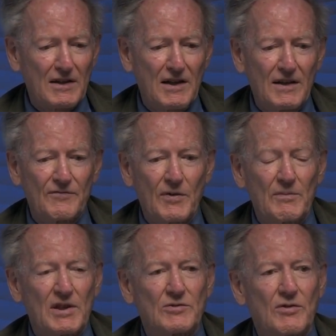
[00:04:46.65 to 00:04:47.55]
came
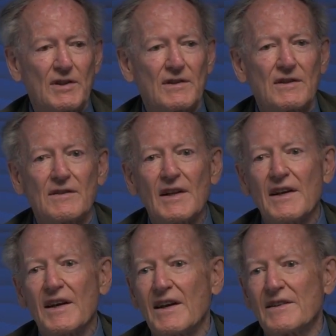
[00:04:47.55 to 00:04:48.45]
from Israel,
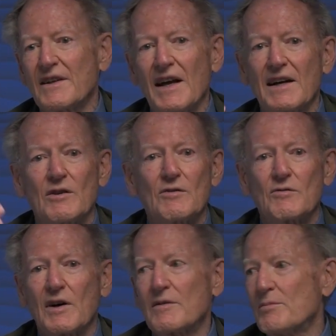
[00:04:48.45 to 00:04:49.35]
and
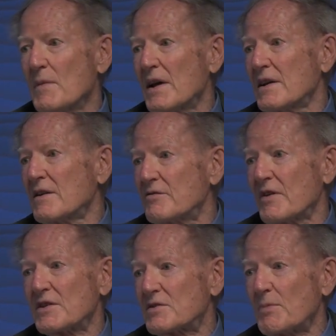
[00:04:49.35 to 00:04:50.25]
now many of
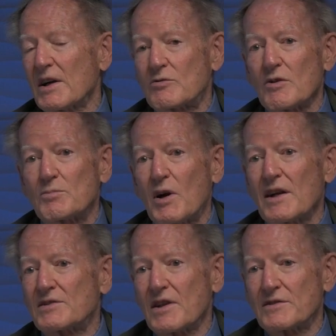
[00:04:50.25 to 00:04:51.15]
its
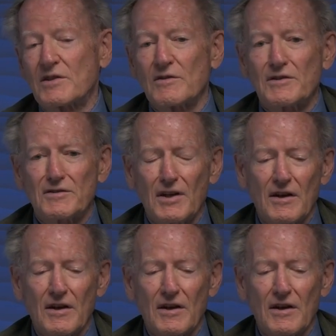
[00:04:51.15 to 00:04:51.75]
microprocessors